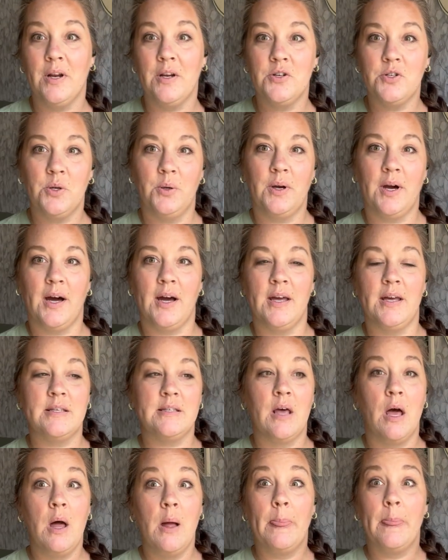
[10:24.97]
to show you guys
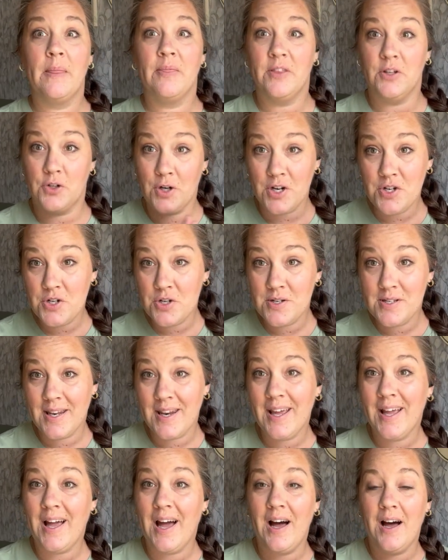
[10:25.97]
the treasures that
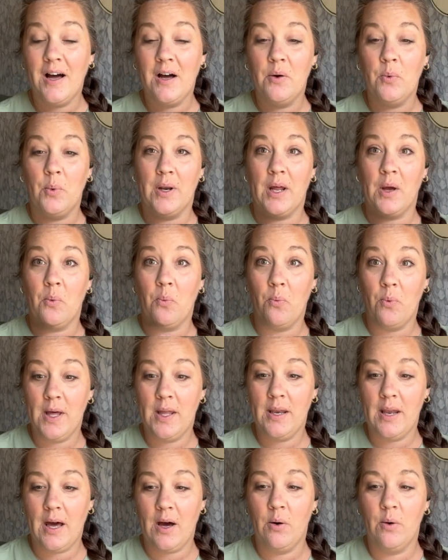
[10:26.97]
I got when I
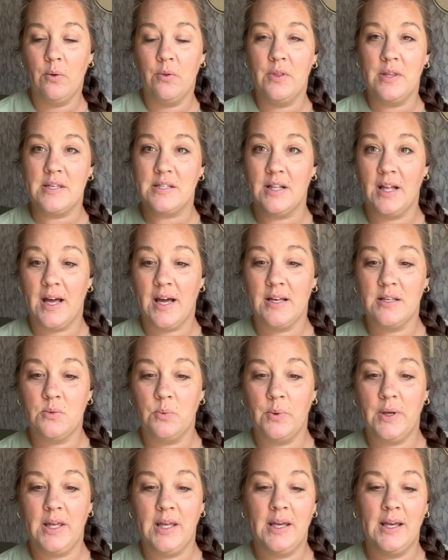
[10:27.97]
went out this last
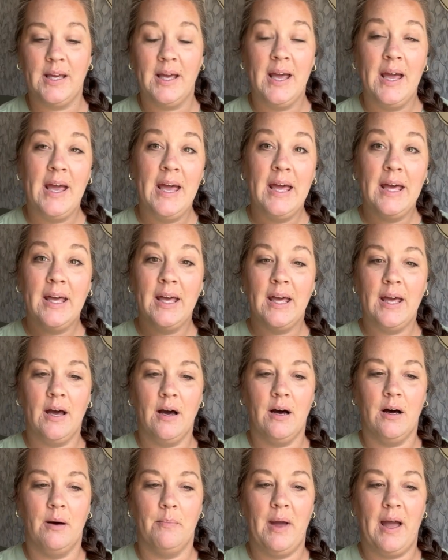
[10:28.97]
week
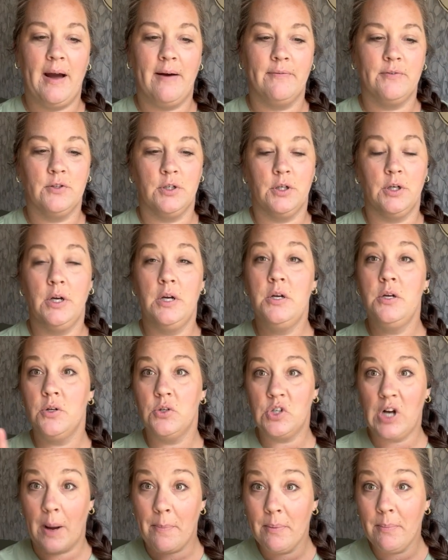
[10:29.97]
after
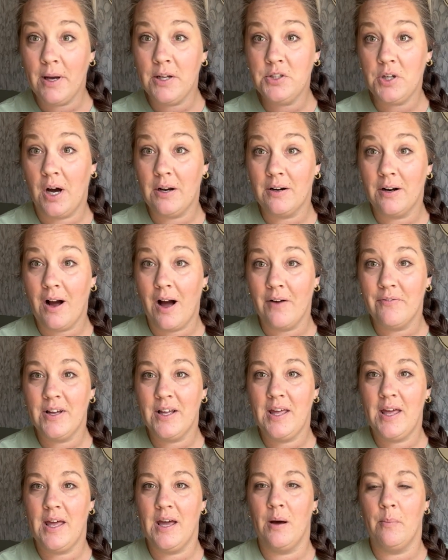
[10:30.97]
dropping my daughter off at
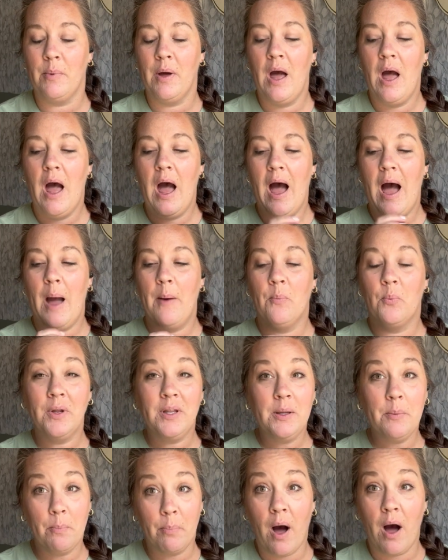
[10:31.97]
camp. I'm
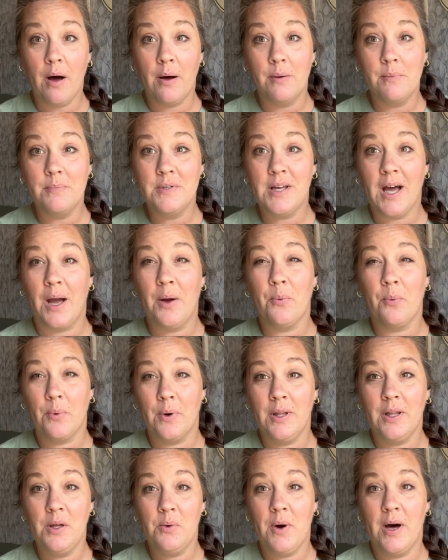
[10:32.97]
really bummed. I
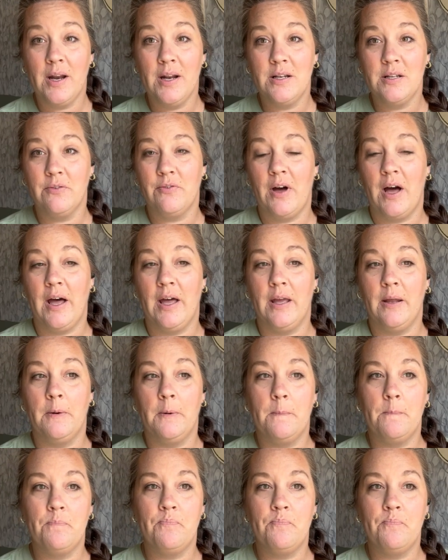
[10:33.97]
really wanted to find